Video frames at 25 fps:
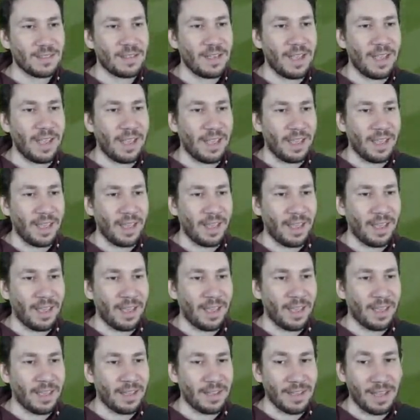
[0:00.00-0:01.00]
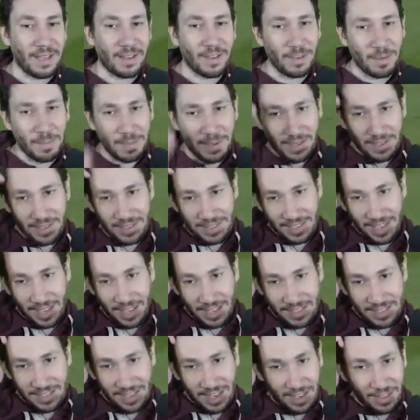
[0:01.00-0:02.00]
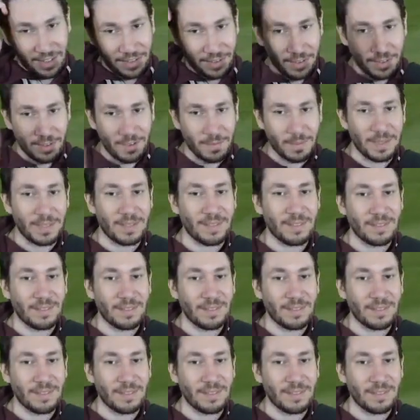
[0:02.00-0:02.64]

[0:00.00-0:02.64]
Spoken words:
And that could have been in the stands. Yeah, that could have been.